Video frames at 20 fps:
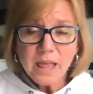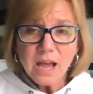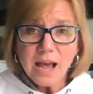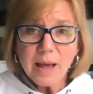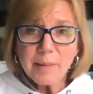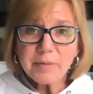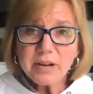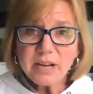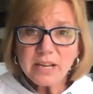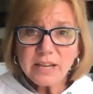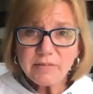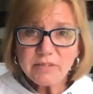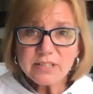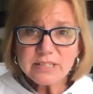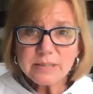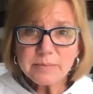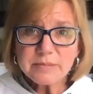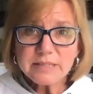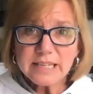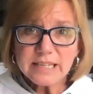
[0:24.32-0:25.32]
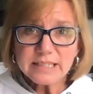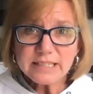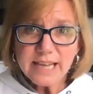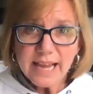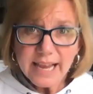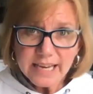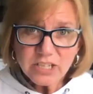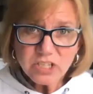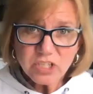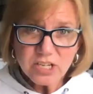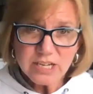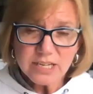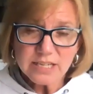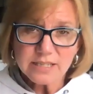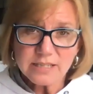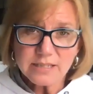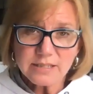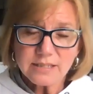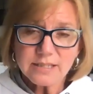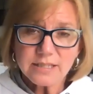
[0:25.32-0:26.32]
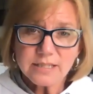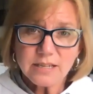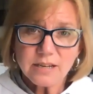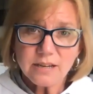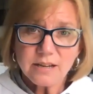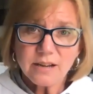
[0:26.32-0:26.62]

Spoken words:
I'm going to give you some dictations,